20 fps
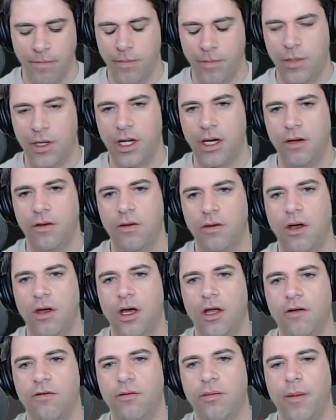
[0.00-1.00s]
But I don't
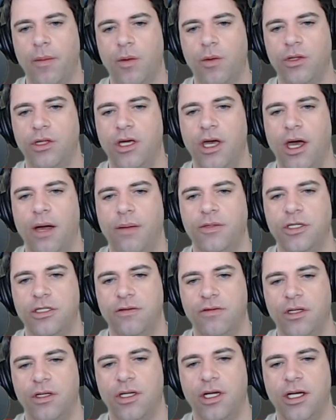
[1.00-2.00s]
remember what the object
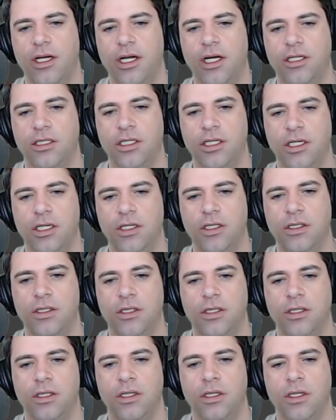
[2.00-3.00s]
of the client actually is.
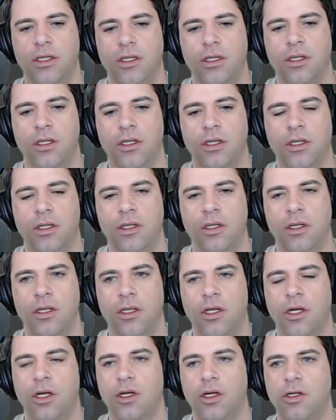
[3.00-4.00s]

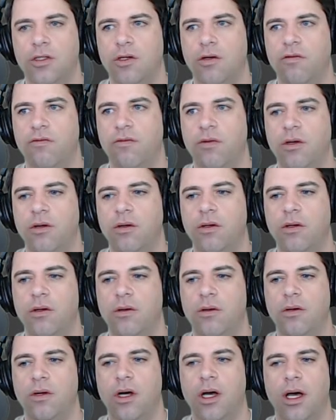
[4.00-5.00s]
So if we,
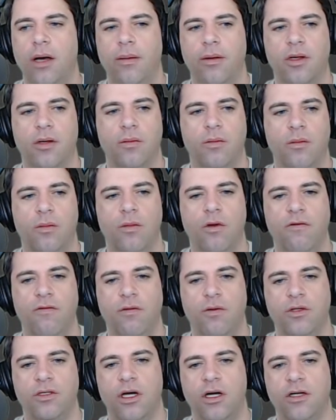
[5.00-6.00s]
I'm going to move
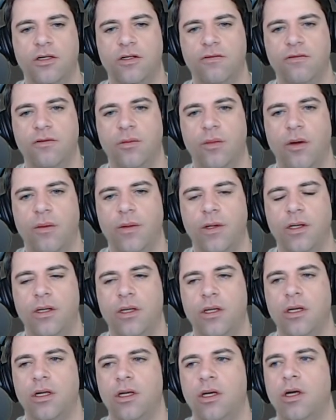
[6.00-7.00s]
you aside just for a moment.
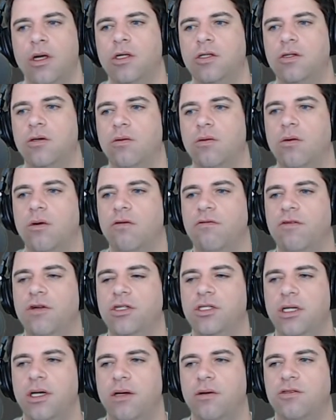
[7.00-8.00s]
So
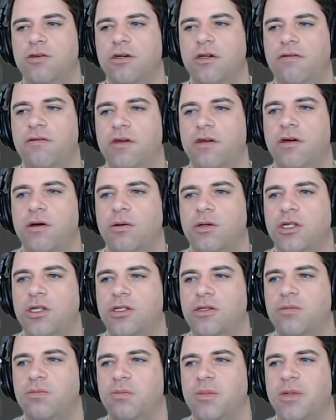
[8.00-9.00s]
originally I was trying to figure out what
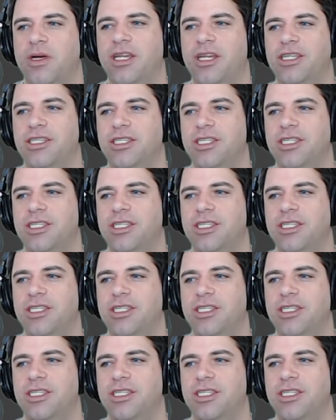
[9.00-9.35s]
this I